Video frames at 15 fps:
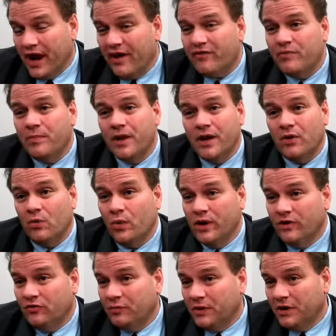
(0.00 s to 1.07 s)
Everybody
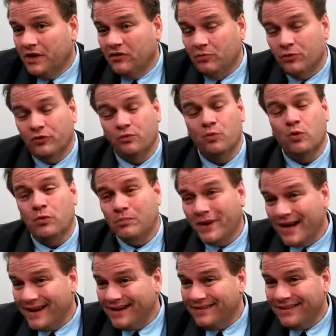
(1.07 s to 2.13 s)
wins because it puts more
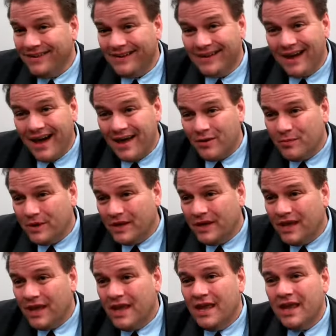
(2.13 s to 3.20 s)
money into the economy.
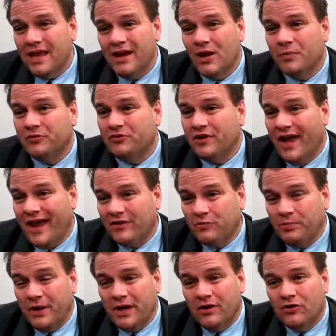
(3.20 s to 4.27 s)
It helps
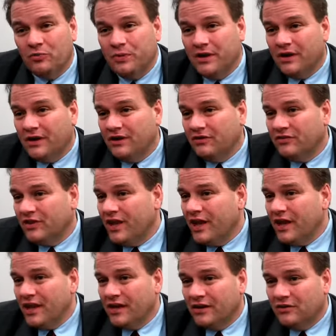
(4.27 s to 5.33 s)
taxpayers because
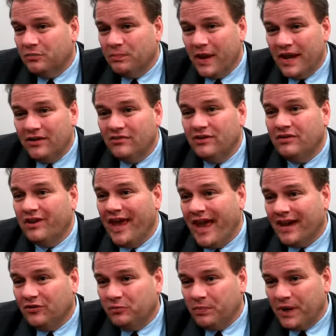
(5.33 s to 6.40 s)
it expands the
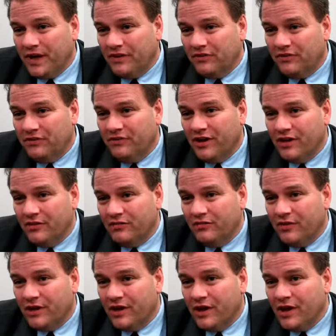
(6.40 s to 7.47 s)
tax base instead of
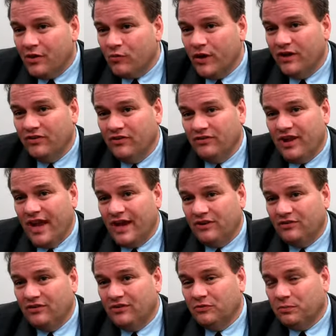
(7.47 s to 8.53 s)
uh, raising
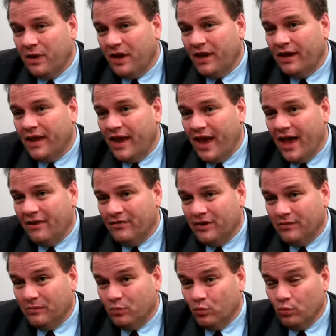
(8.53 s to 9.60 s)
taxes by
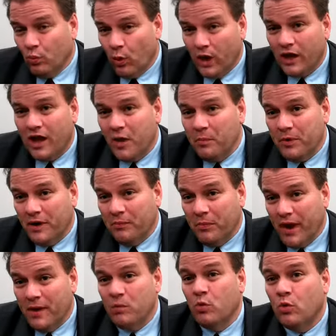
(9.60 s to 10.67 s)
having one company
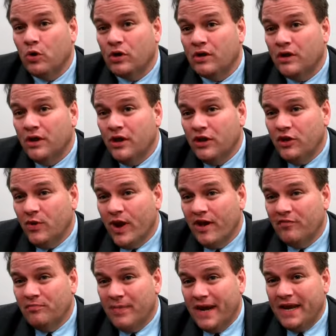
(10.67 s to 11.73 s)
pay more. You
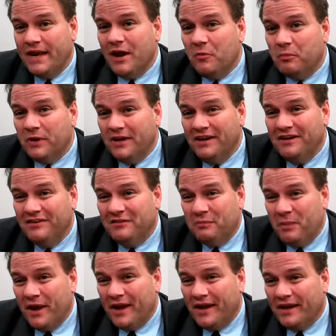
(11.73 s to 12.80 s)
have many companies
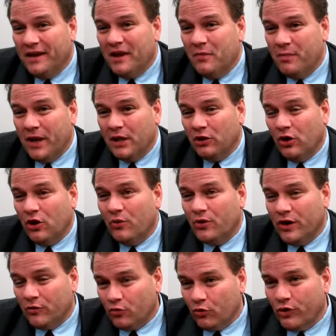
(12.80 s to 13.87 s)
pay pay lower, and
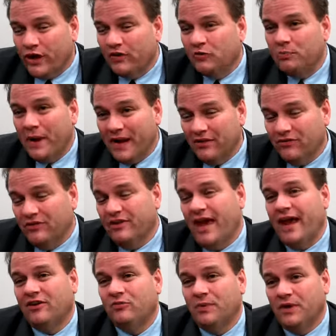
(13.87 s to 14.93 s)
it really expands the
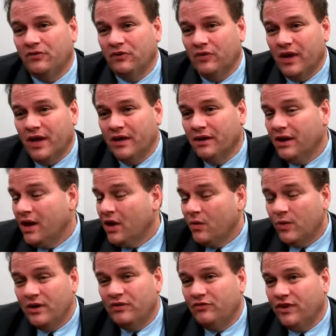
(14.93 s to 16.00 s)
tax base. So, and
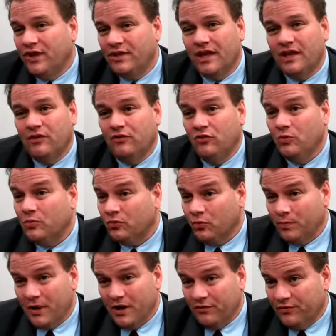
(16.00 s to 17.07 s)
we just think that consumers will
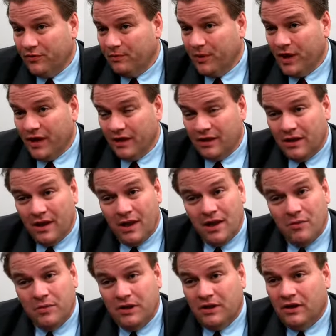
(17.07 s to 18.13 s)
benefit by it
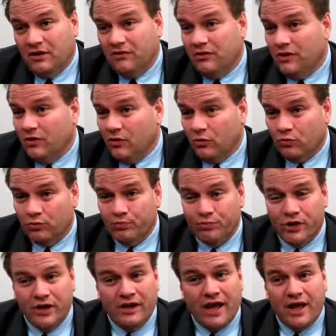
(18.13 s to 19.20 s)
because it'll
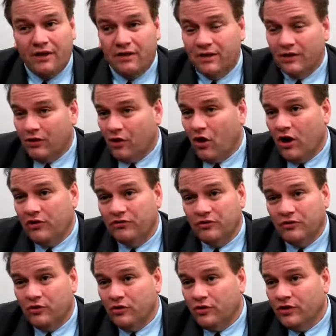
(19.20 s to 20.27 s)
bring down the, the cost
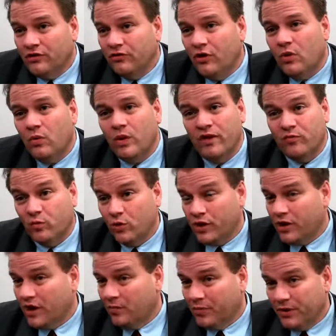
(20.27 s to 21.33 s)
of goods. We'll have more
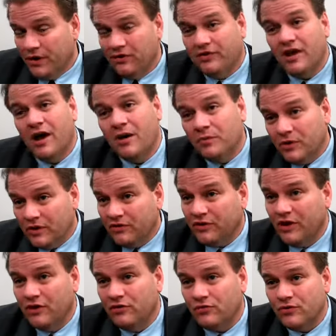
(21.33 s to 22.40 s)
companies come to this
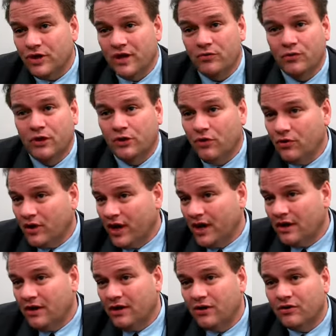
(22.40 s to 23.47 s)
country and relocate relocate
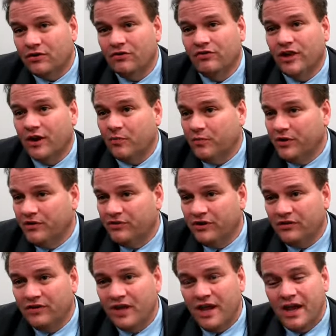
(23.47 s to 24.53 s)
here, to set up business.